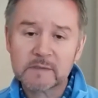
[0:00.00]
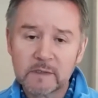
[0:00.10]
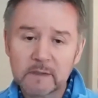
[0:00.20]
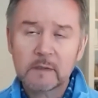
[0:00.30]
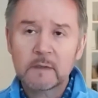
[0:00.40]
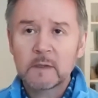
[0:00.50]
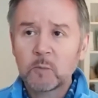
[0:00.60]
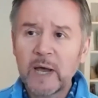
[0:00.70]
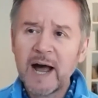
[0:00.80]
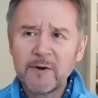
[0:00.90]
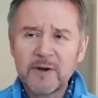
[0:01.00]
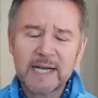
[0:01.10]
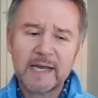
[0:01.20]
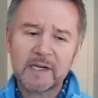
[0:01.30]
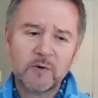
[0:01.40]
And we're hiring
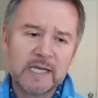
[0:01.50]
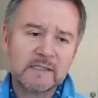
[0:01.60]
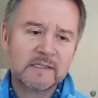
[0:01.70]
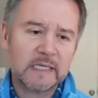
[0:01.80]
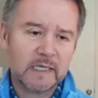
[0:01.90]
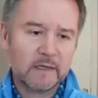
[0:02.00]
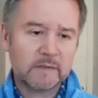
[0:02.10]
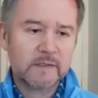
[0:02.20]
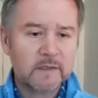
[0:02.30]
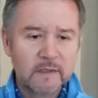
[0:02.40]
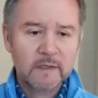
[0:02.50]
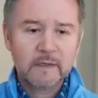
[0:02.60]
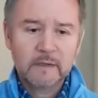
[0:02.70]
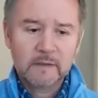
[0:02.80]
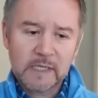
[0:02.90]
like crazy, and
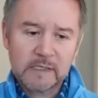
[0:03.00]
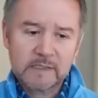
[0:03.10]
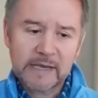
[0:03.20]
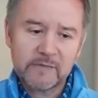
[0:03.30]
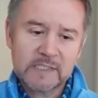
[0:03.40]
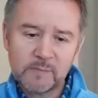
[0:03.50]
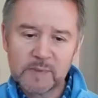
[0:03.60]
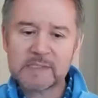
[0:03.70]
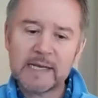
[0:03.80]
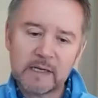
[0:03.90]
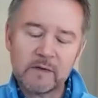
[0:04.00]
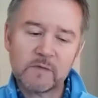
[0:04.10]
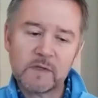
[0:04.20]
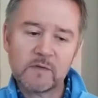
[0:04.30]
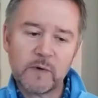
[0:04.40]
70%
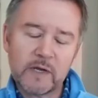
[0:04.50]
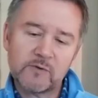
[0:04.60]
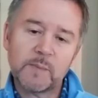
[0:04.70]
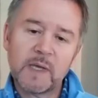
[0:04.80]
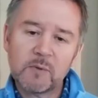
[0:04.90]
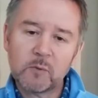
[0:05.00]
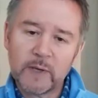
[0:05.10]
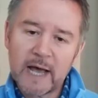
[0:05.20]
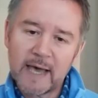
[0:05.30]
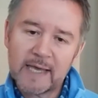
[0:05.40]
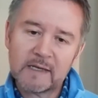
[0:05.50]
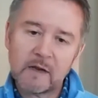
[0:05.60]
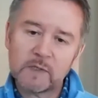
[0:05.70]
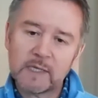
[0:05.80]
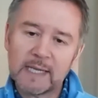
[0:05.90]
of the 300 people we hired
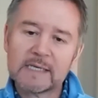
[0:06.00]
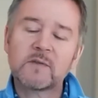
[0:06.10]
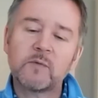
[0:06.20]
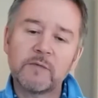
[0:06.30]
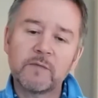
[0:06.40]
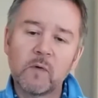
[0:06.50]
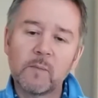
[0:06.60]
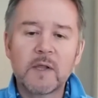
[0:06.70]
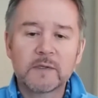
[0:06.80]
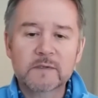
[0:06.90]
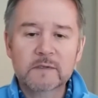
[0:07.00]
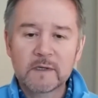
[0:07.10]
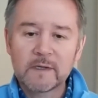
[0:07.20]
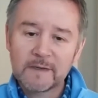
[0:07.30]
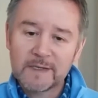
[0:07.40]
over the last 3 or 4 months
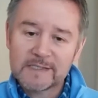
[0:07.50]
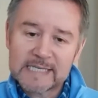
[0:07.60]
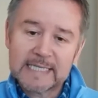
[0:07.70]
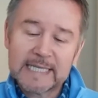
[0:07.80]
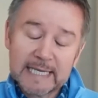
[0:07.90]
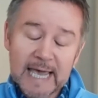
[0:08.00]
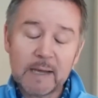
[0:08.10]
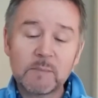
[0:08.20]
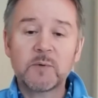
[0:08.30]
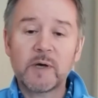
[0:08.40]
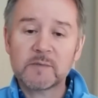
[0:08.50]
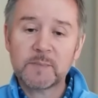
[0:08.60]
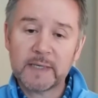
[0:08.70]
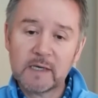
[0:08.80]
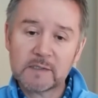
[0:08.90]
said they came to us
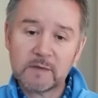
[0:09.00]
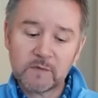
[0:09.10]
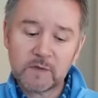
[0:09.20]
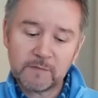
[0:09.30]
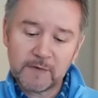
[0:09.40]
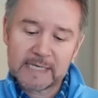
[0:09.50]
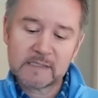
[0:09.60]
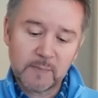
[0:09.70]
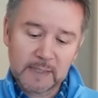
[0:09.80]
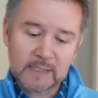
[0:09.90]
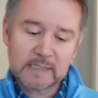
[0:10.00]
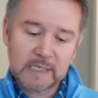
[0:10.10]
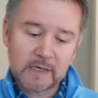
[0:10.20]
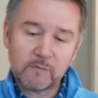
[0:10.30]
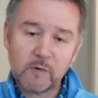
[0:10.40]
because of the
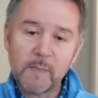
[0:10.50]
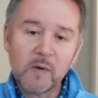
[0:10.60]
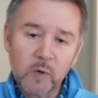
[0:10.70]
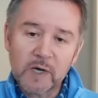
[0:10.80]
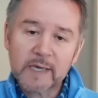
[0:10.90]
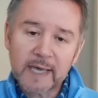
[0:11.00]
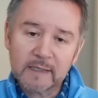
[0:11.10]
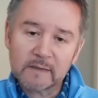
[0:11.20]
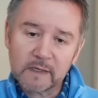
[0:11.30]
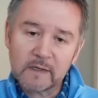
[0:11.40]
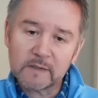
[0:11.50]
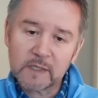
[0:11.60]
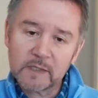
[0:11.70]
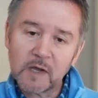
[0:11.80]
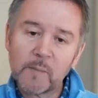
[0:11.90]
flexibility of remote working that
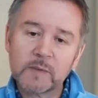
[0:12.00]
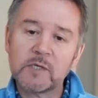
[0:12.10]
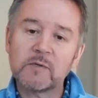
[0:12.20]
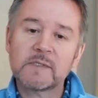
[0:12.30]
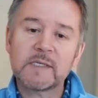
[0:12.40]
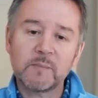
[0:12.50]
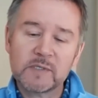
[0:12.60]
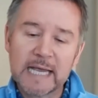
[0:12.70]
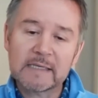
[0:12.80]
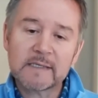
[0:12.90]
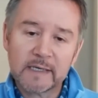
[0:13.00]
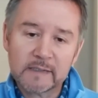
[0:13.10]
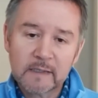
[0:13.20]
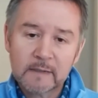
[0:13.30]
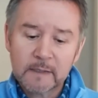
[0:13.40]
the opportunity
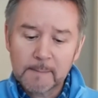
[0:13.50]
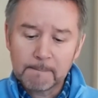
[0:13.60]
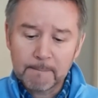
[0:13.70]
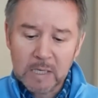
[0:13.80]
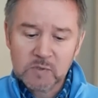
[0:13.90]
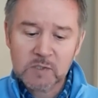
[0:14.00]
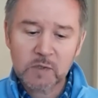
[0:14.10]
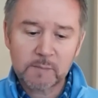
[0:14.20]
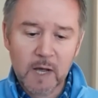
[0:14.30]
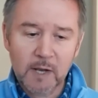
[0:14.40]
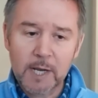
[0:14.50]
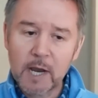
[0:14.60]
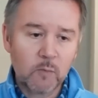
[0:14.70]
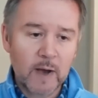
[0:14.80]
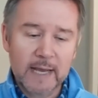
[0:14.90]
presented. Most of them are
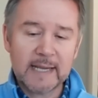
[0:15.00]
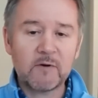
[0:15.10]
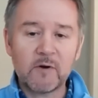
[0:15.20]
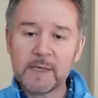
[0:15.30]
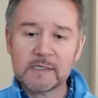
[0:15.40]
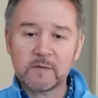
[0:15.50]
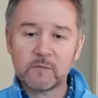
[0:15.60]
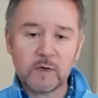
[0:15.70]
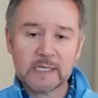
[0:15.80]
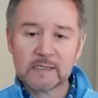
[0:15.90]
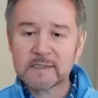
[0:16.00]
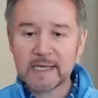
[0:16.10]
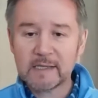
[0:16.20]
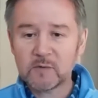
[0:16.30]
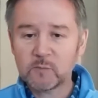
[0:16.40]
nowhere near a piece of real
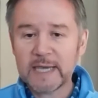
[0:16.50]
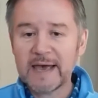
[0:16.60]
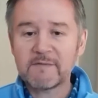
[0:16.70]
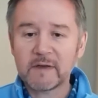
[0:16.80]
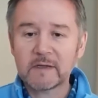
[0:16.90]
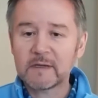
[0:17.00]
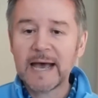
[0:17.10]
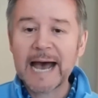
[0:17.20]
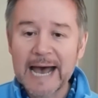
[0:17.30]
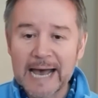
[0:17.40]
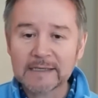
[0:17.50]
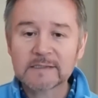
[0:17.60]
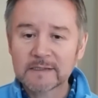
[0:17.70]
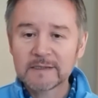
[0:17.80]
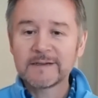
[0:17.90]
estate that we ever had.